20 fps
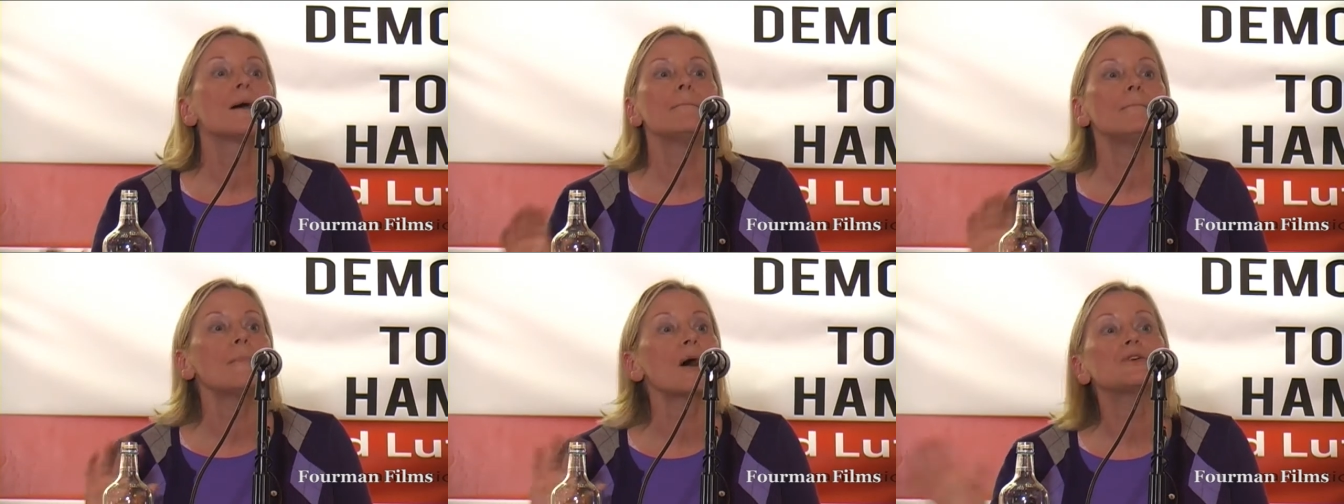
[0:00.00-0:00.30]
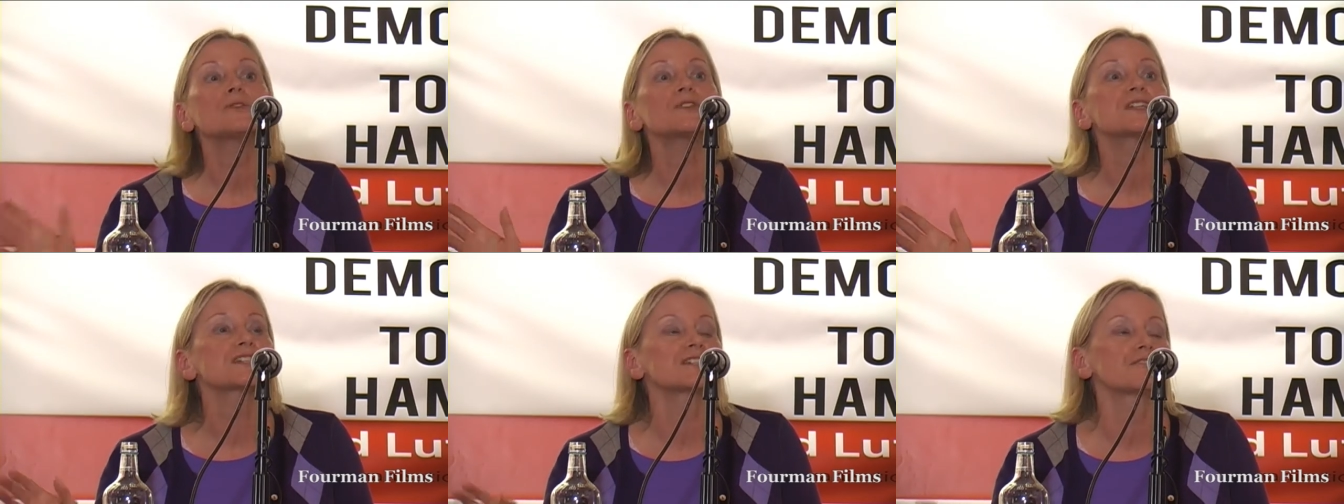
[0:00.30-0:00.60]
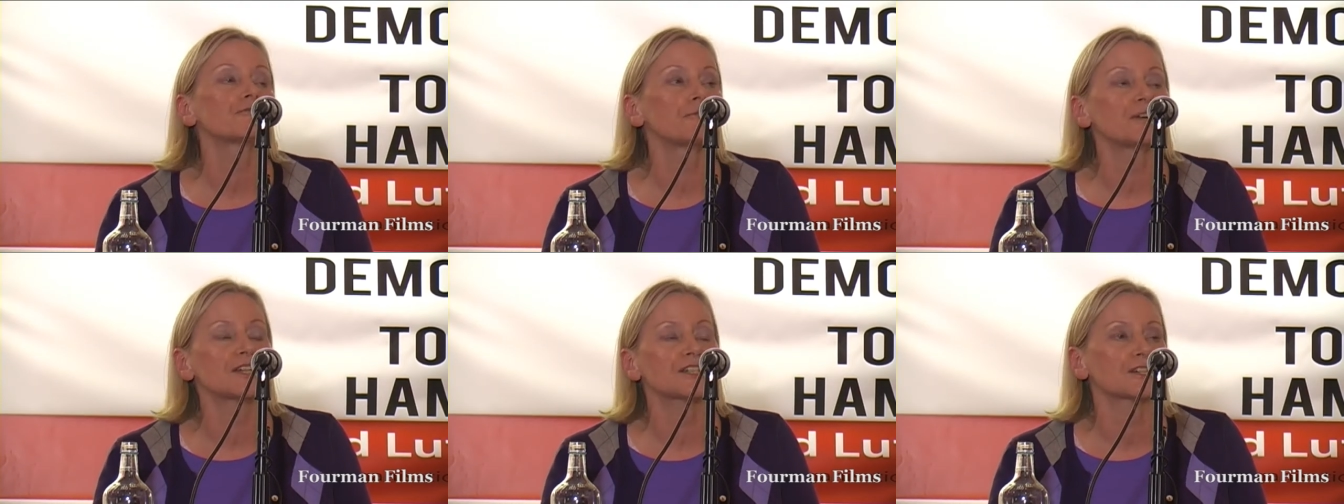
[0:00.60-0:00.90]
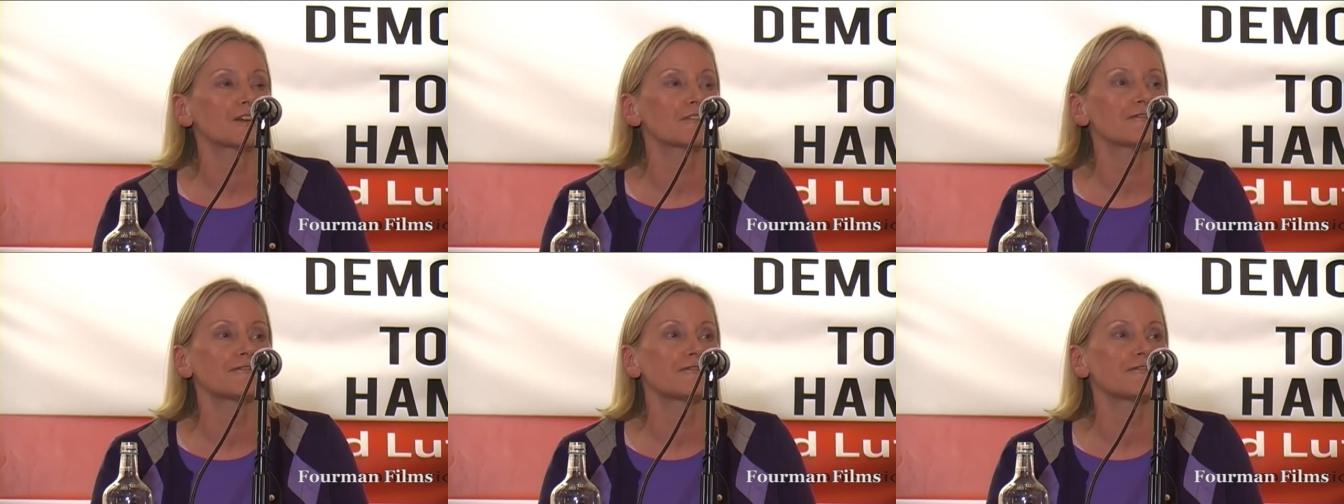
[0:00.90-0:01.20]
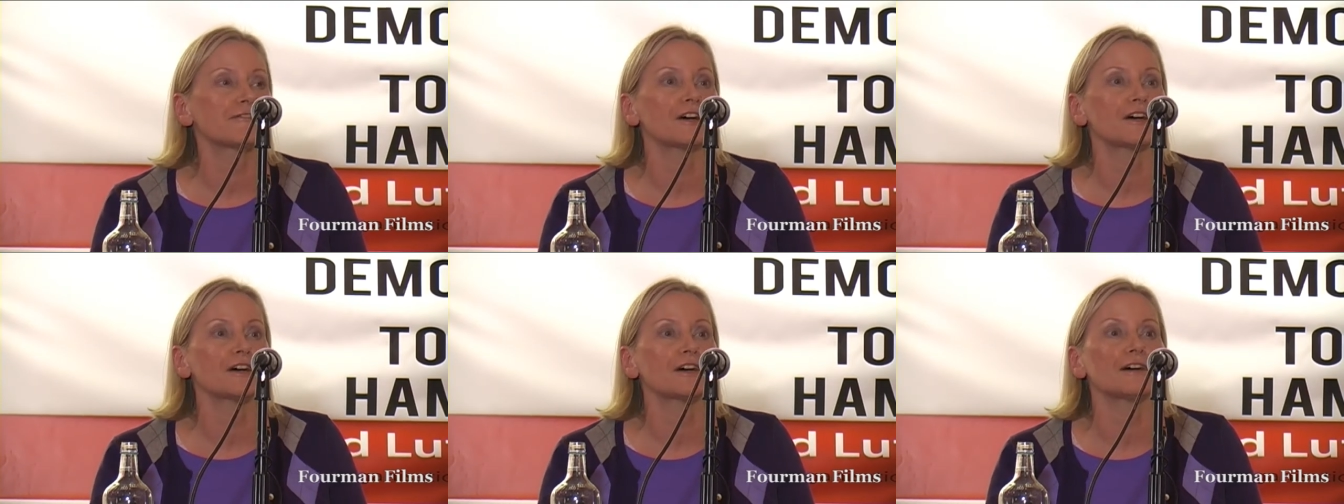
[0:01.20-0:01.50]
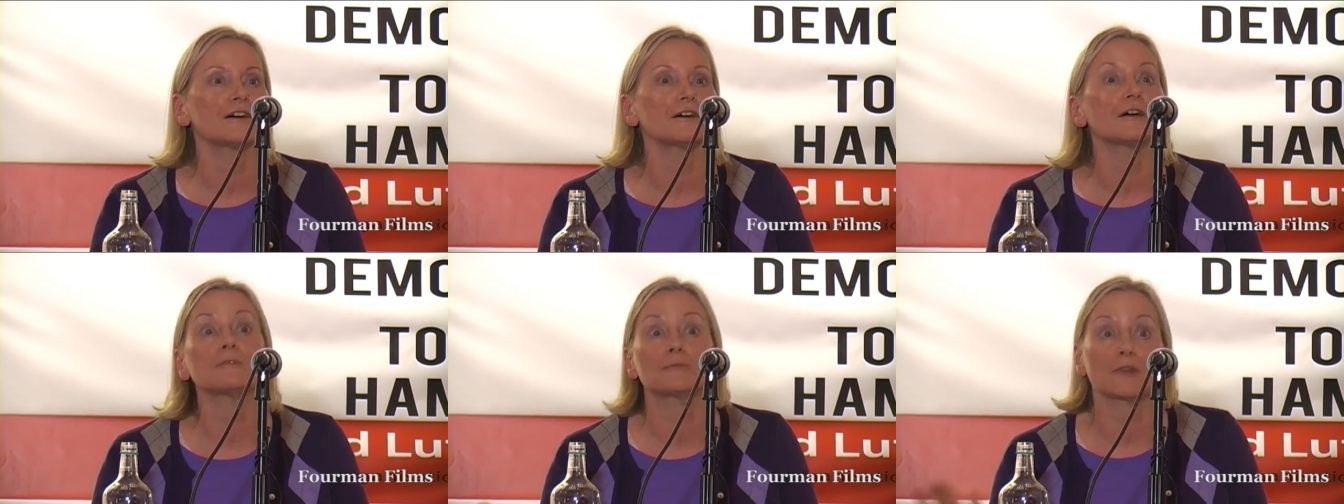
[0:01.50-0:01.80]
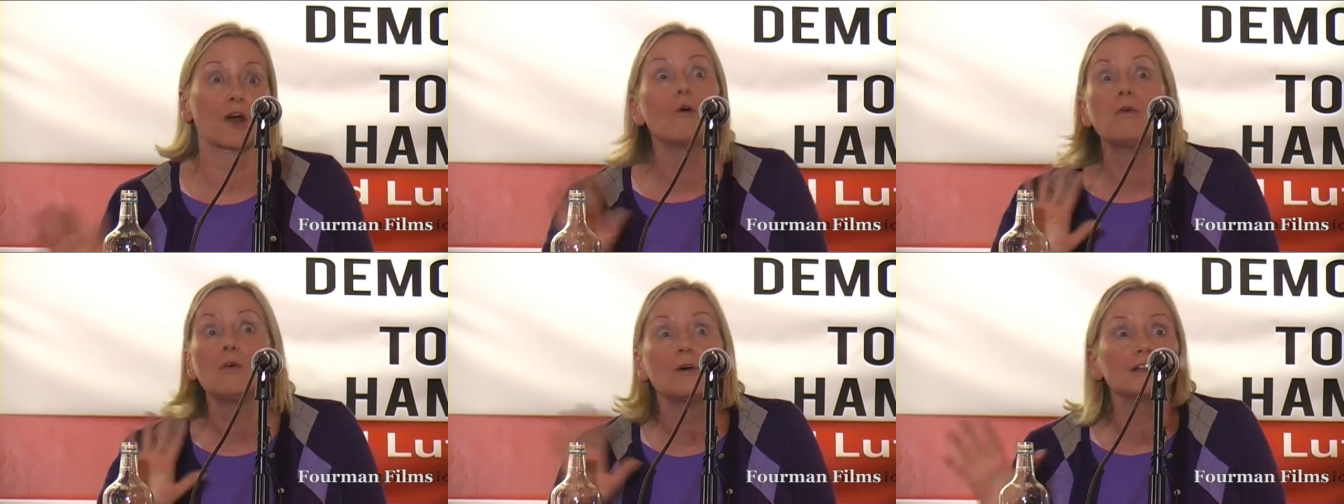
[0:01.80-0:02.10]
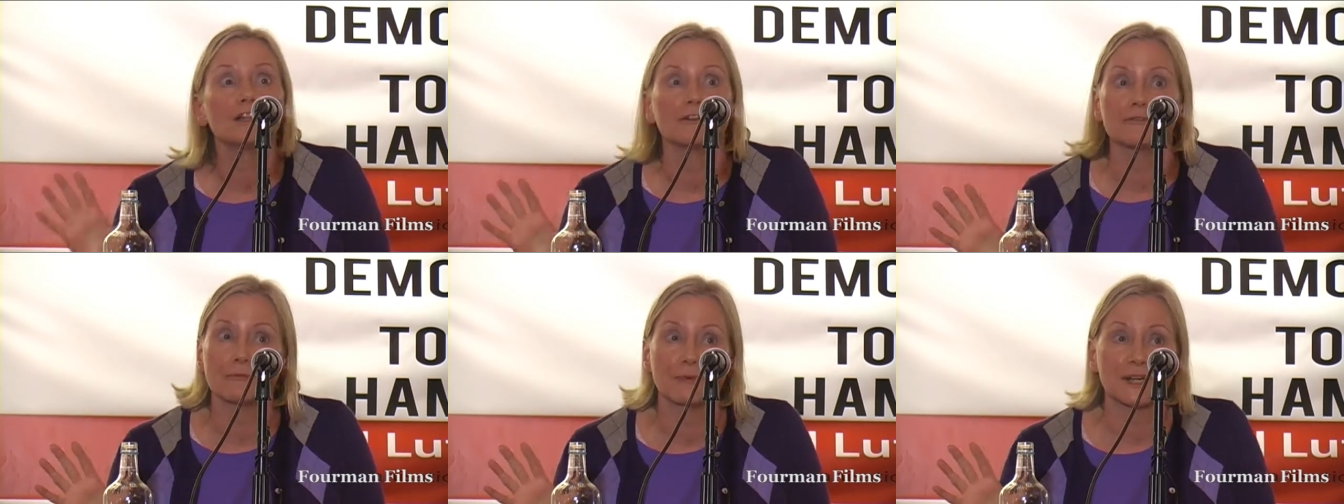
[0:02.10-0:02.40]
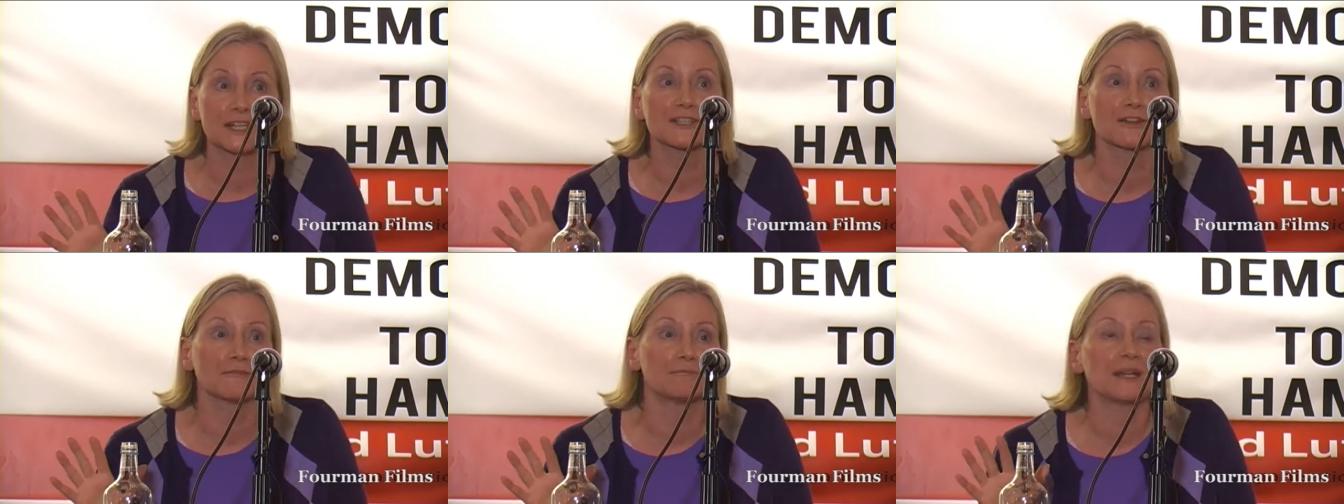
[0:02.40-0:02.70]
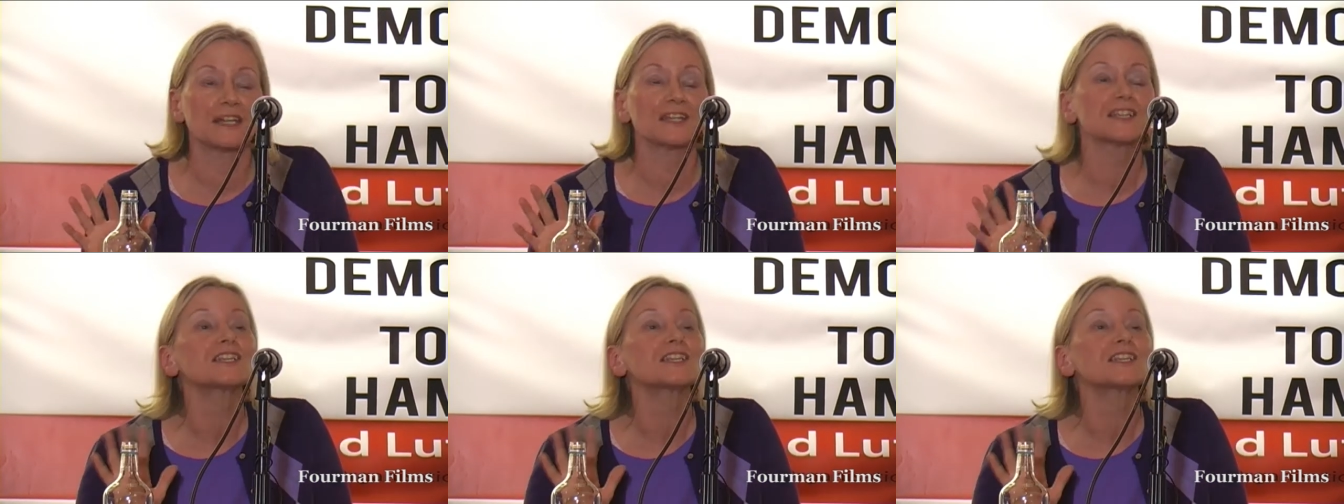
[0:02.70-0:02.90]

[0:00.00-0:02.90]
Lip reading: most of which have, all of which have been